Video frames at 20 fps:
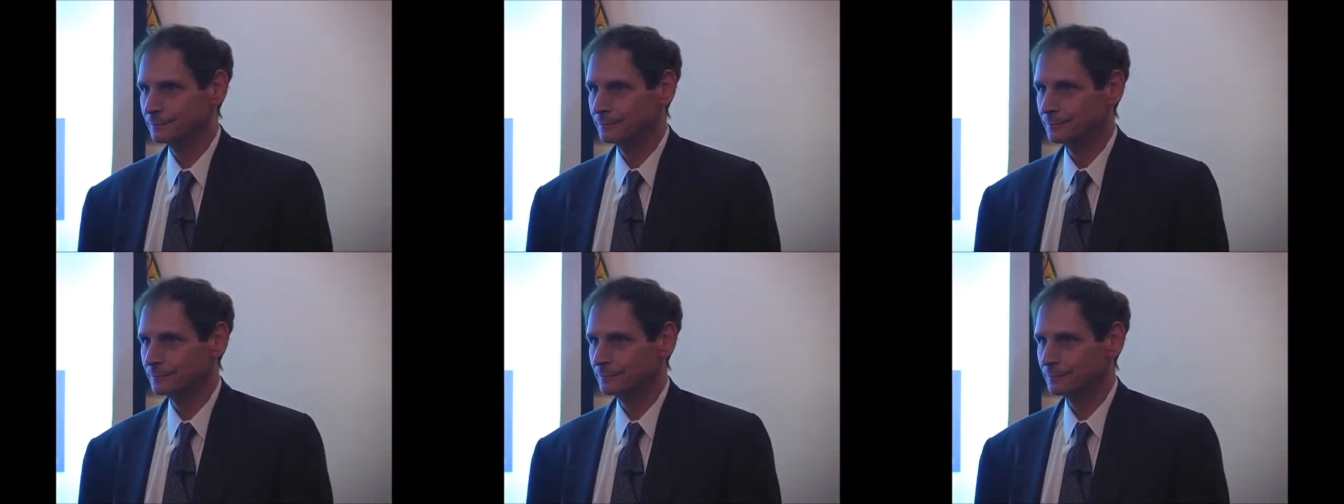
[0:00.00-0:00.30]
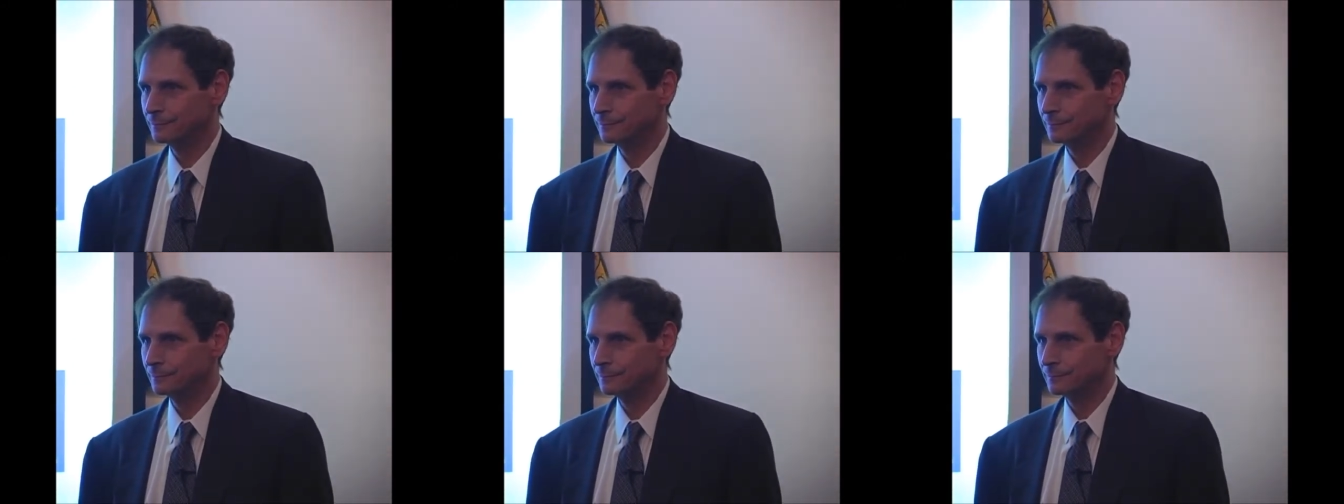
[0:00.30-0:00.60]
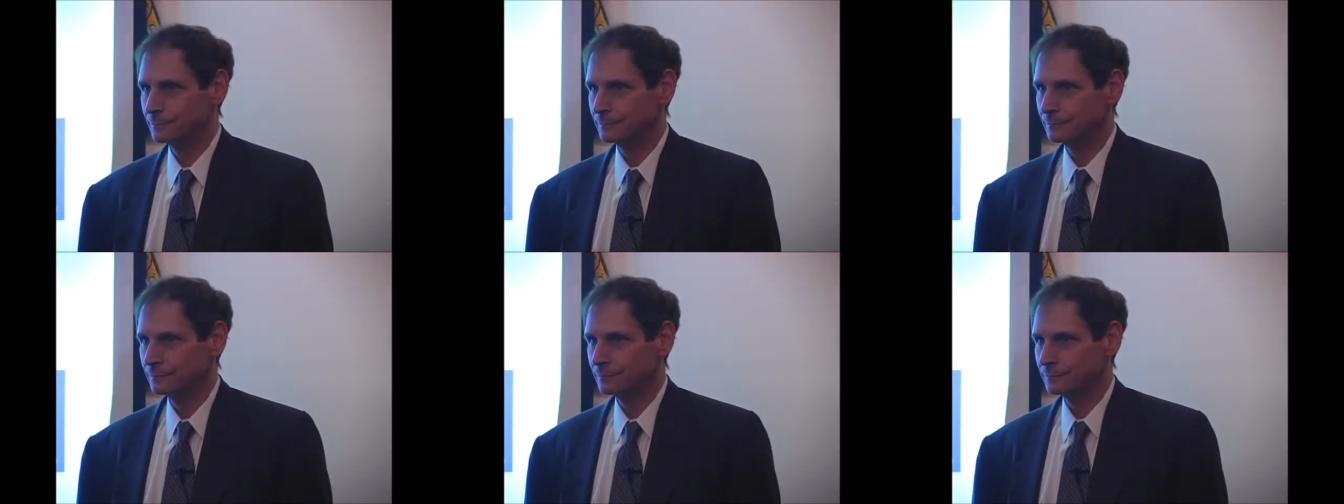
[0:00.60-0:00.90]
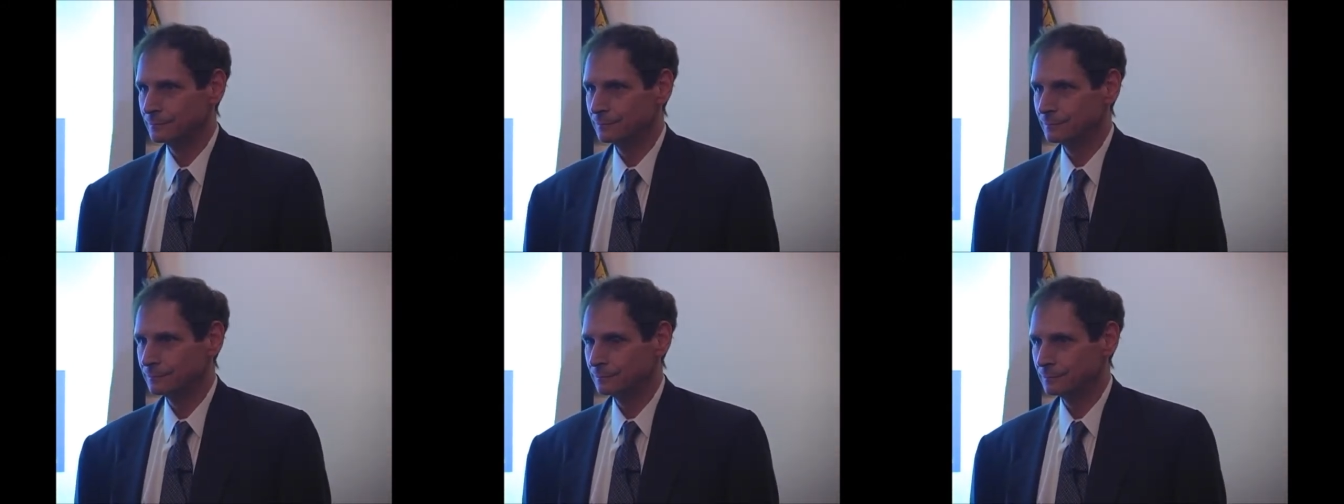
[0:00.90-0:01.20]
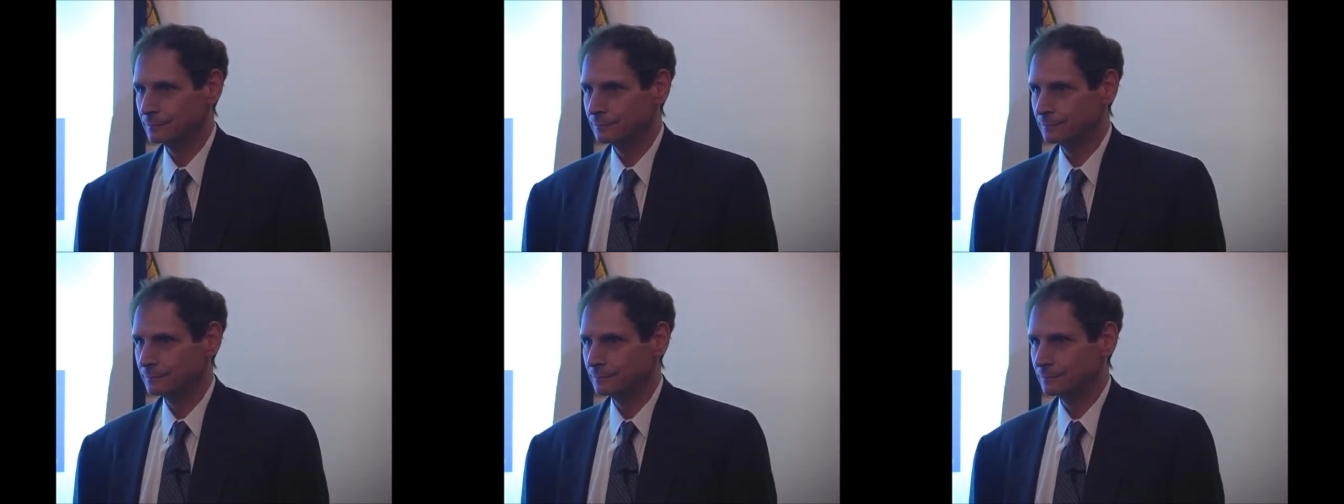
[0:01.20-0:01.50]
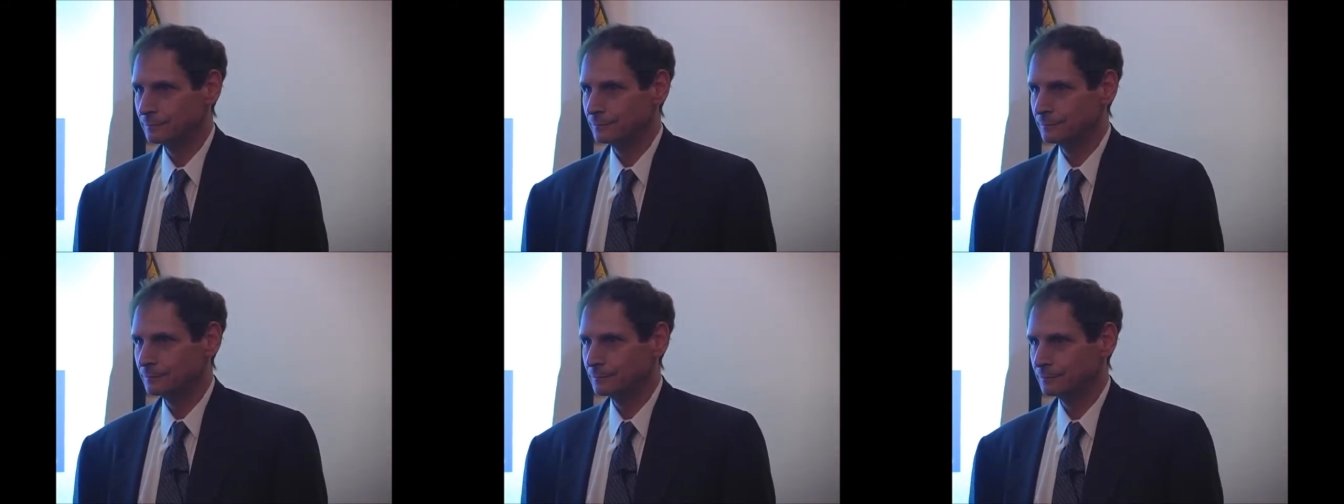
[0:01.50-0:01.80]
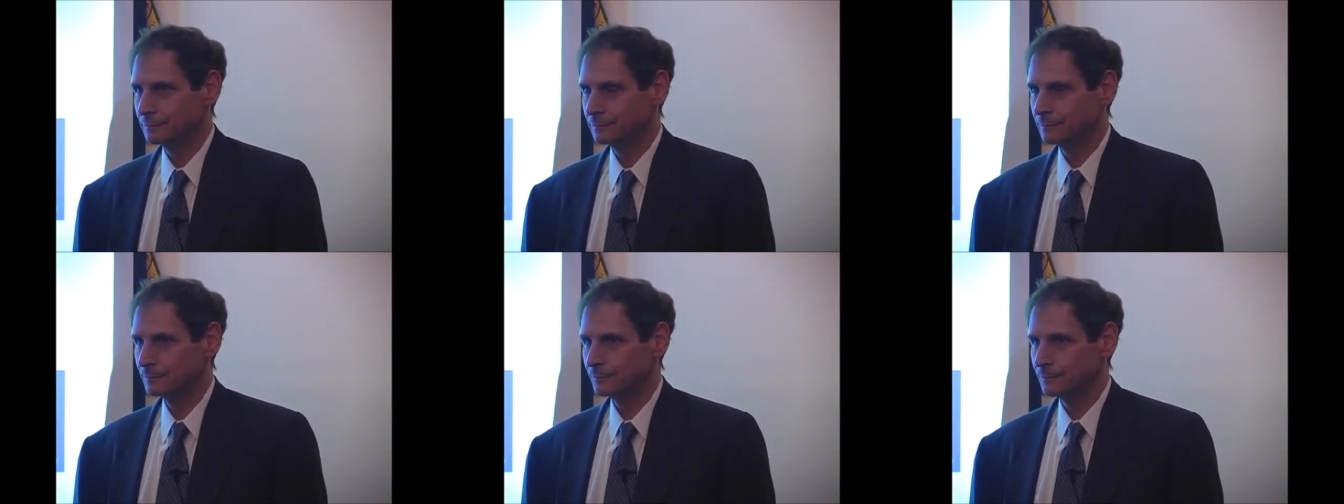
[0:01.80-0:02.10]
you have you have to forget your
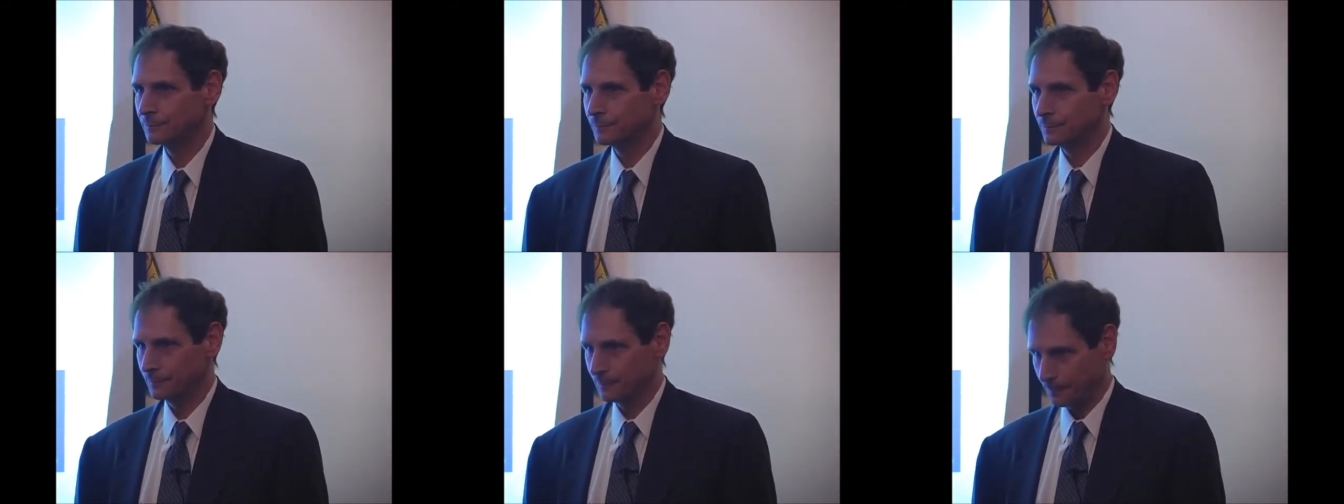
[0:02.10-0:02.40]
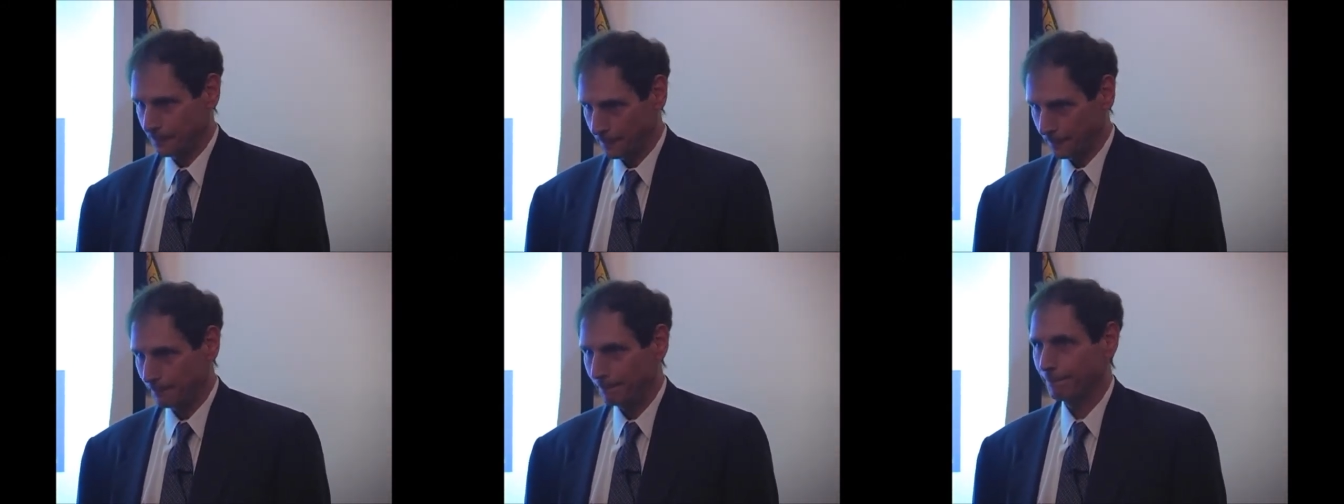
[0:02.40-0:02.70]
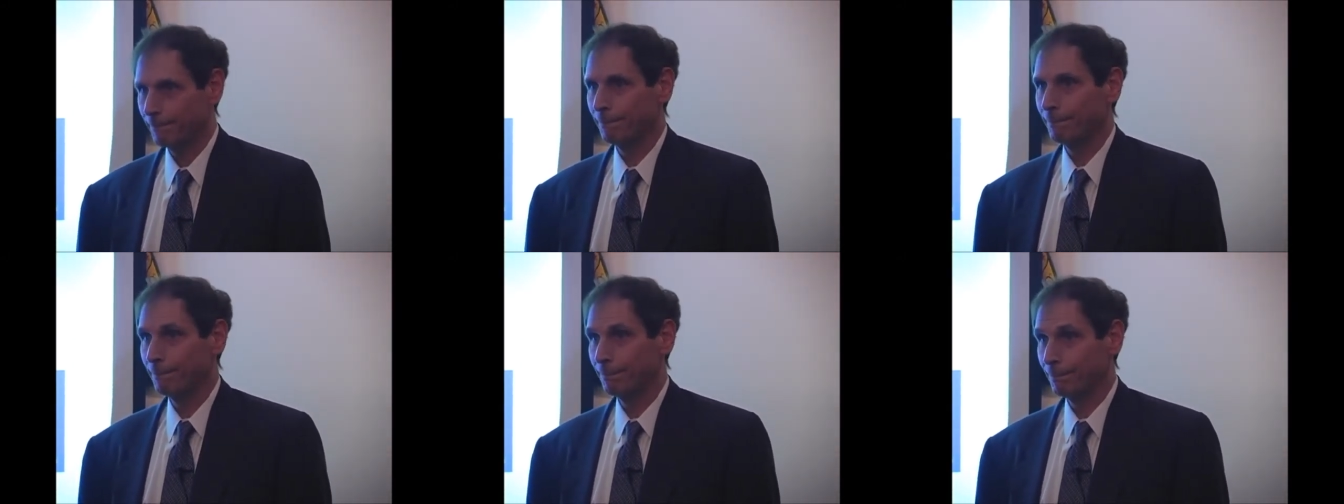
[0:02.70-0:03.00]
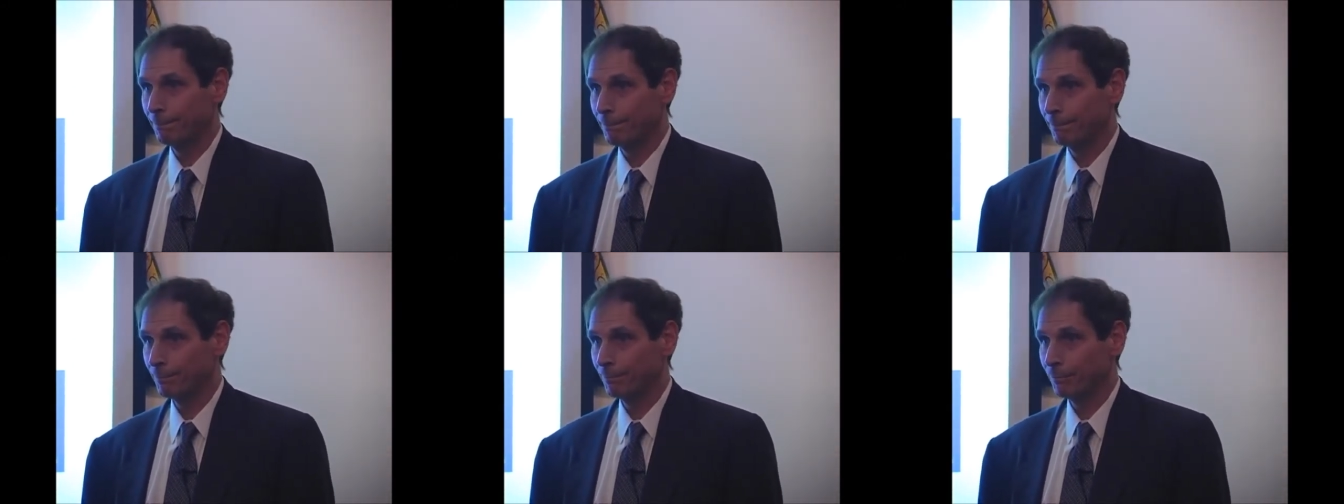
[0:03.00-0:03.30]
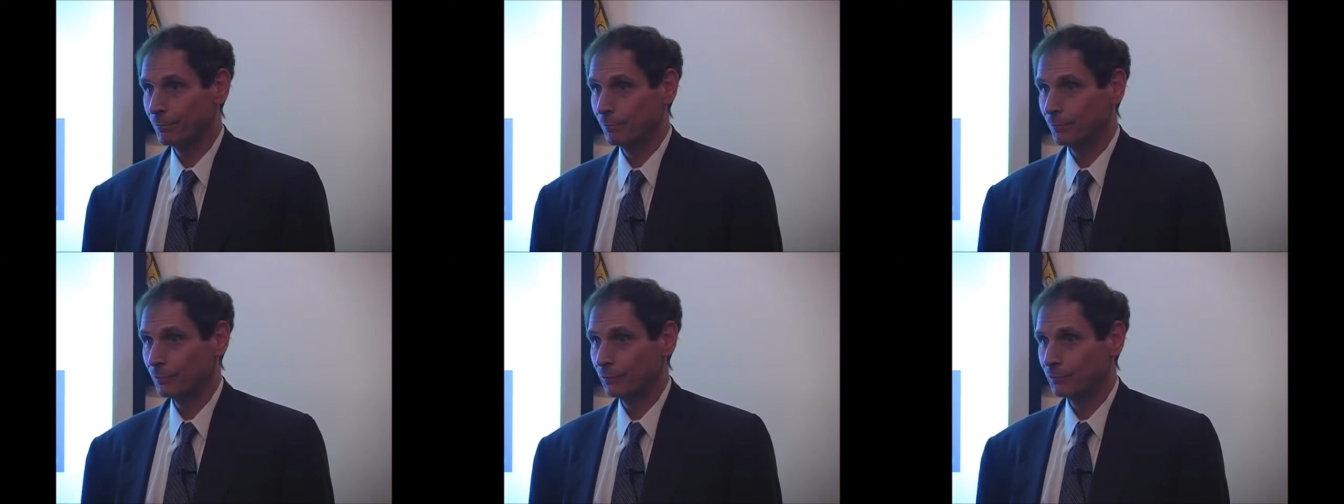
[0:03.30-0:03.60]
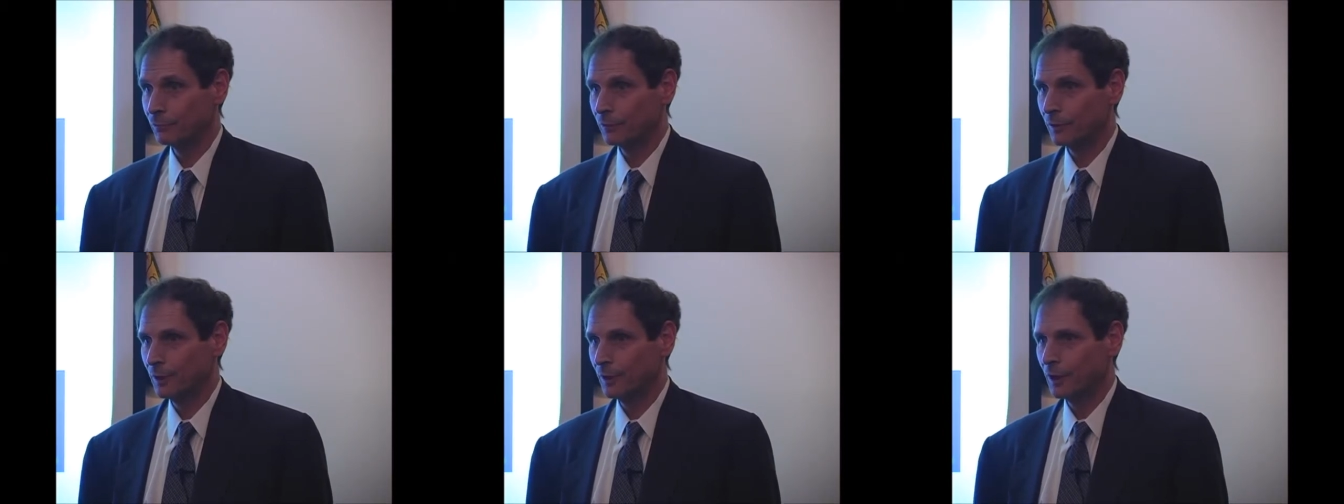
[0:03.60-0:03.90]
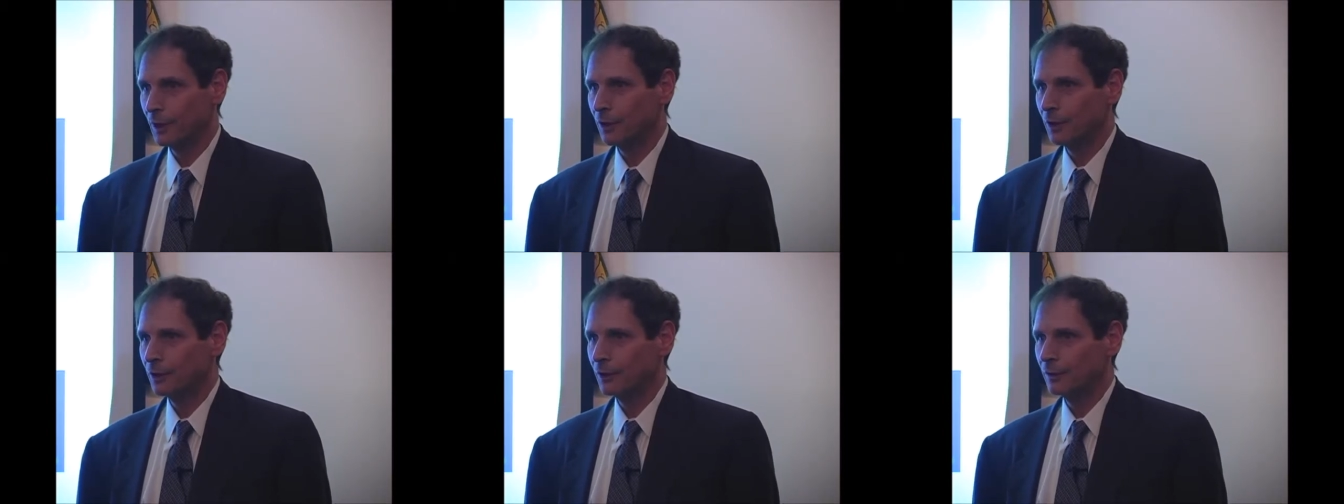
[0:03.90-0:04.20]
bias mm -hmm. if you want to be a good expert
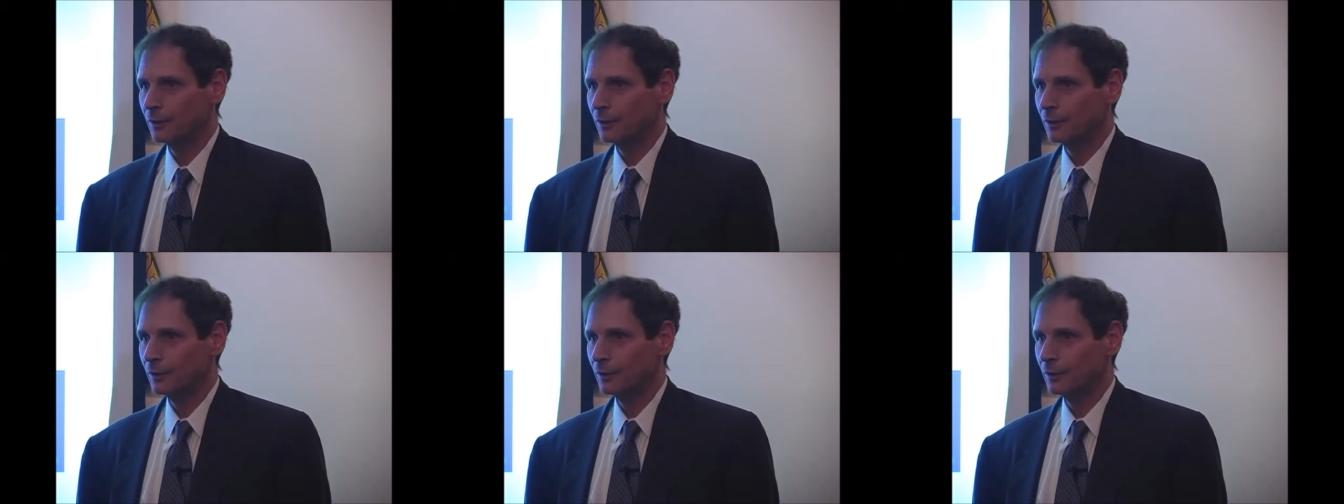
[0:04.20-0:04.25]
witness.